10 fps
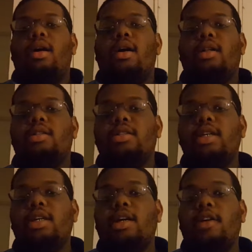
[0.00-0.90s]
Hello,
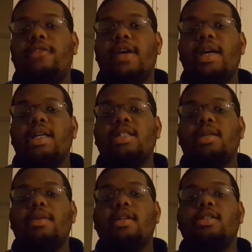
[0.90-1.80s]
TNL fans. I'm
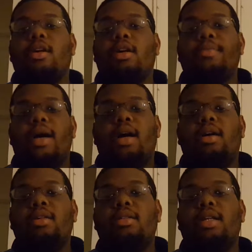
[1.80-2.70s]
here to talk
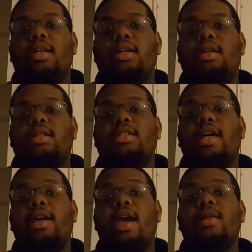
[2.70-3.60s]
about the
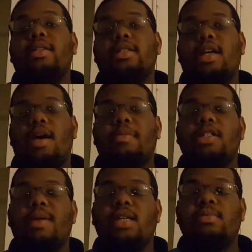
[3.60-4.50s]
state game that just happened this
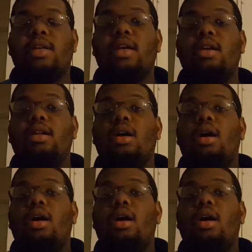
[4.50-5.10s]
past weekend.